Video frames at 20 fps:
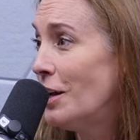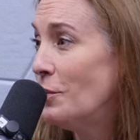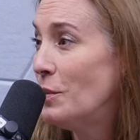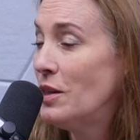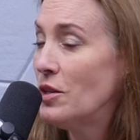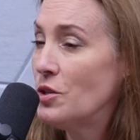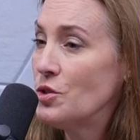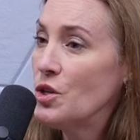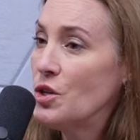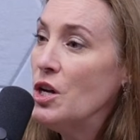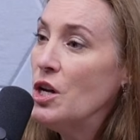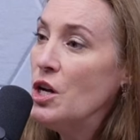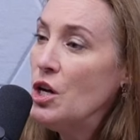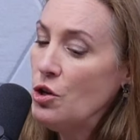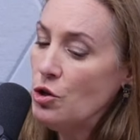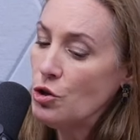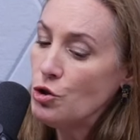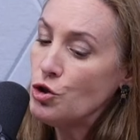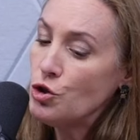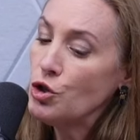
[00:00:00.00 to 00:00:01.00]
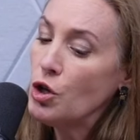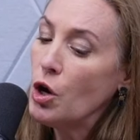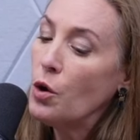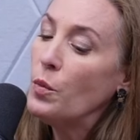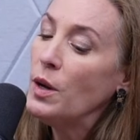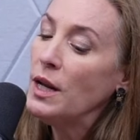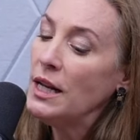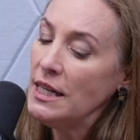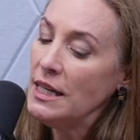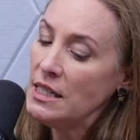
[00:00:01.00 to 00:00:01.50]
I mean, there's there's so
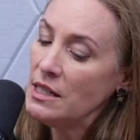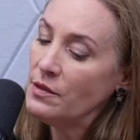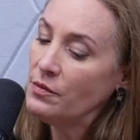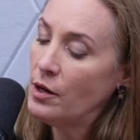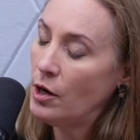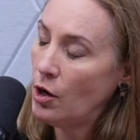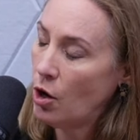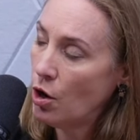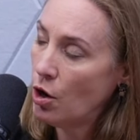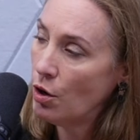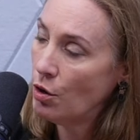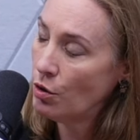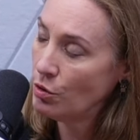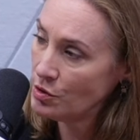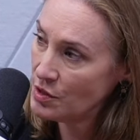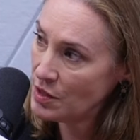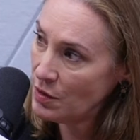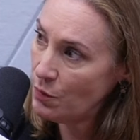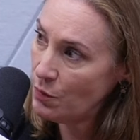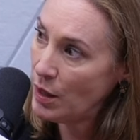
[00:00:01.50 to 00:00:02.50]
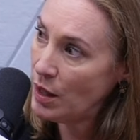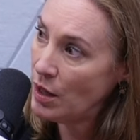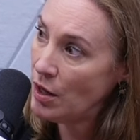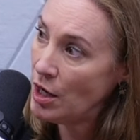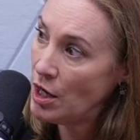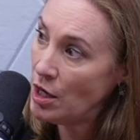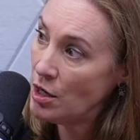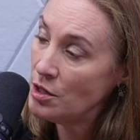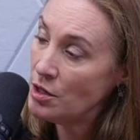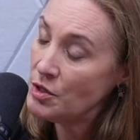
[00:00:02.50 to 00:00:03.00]
many different hurdles and
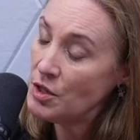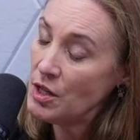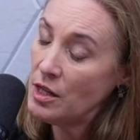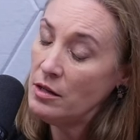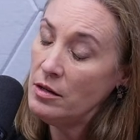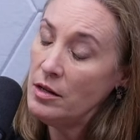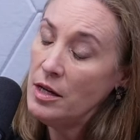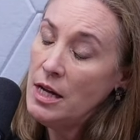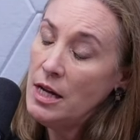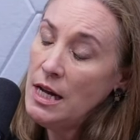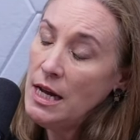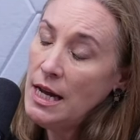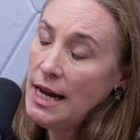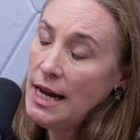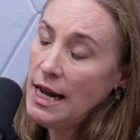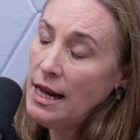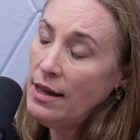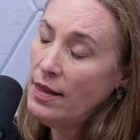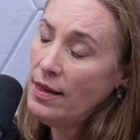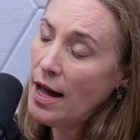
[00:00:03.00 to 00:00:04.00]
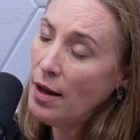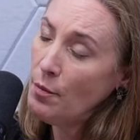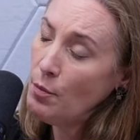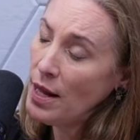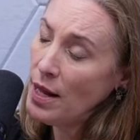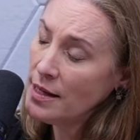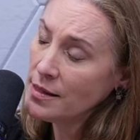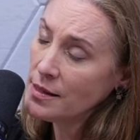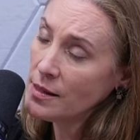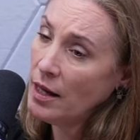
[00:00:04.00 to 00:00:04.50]
barriers, and and that
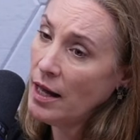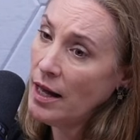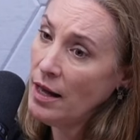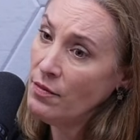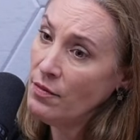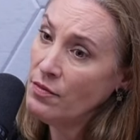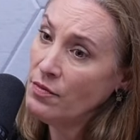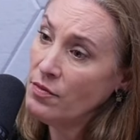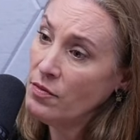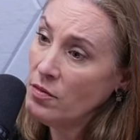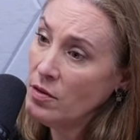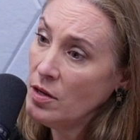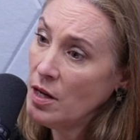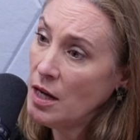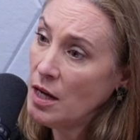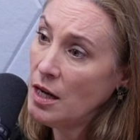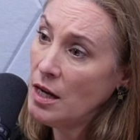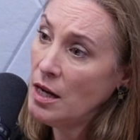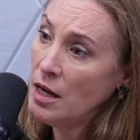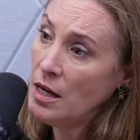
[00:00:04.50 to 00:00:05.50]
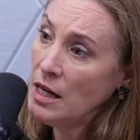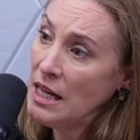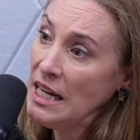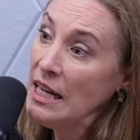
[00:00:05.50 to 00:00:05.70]
makes life uh,